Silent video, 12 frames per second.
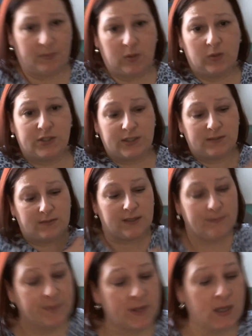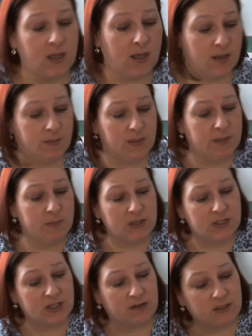Apologies for that. In my
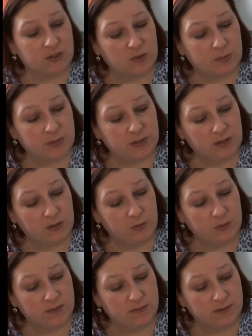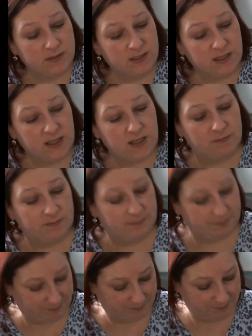charity shop, you never see
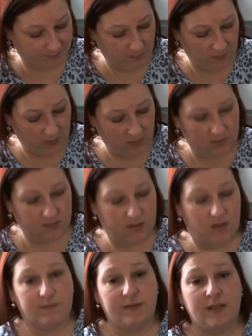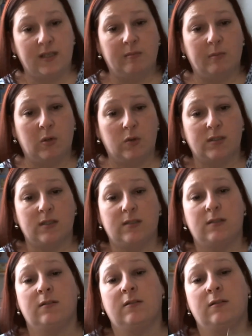stuff in boxes.
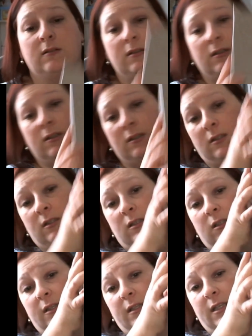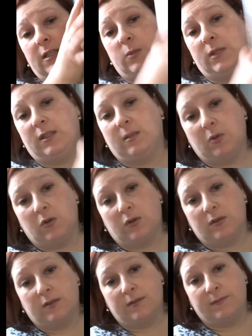And these were in the
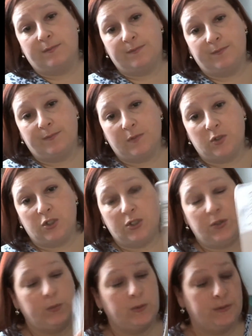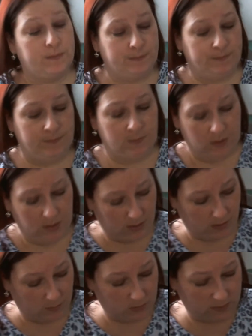box. June.
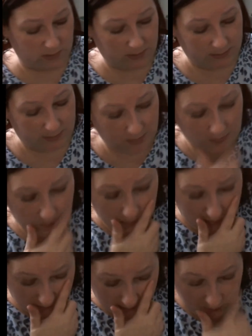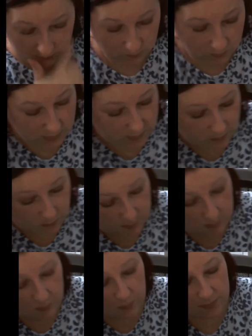I would like to know what the original price was.
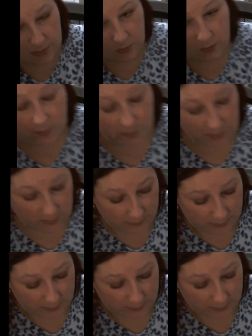It's probably quite a bit.